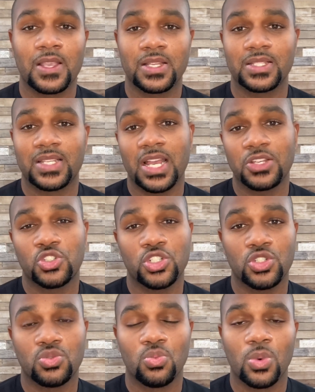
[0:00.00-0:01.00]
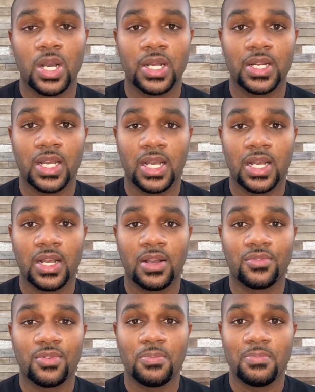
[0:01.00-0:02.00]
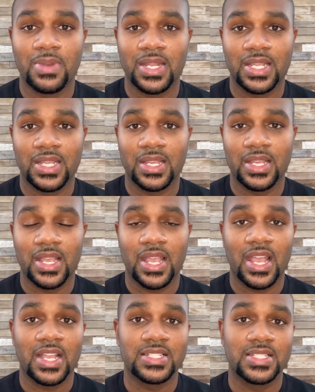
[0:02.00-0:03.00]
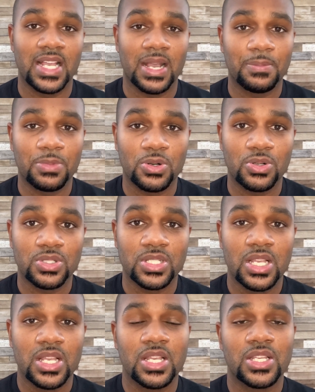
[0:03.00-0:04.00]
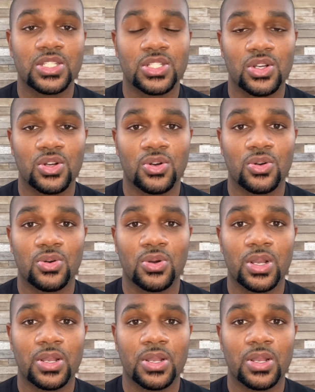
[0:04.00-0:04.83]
That's just one of many examples. So